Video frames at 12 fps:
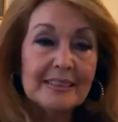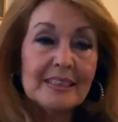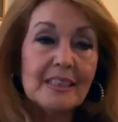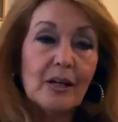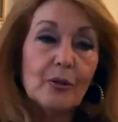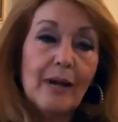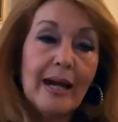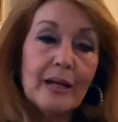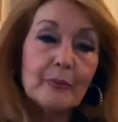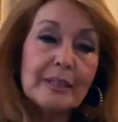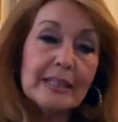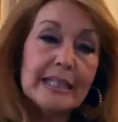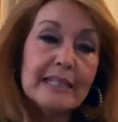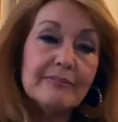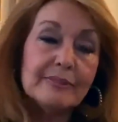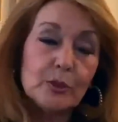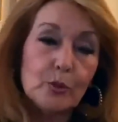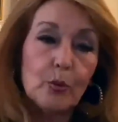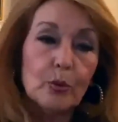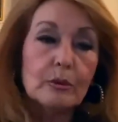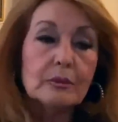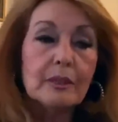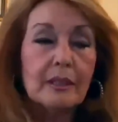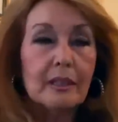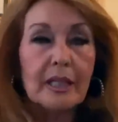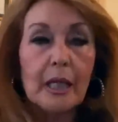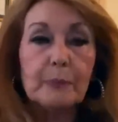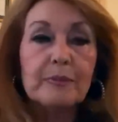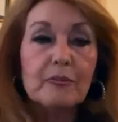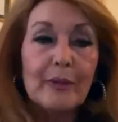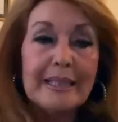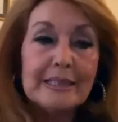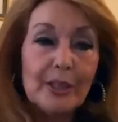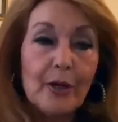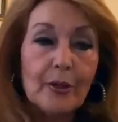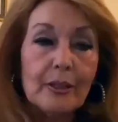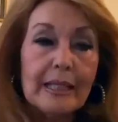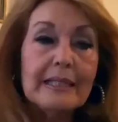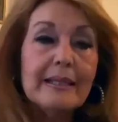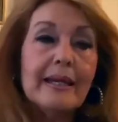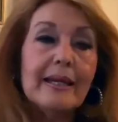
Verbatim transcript: And so I would leave school a couple of weeks early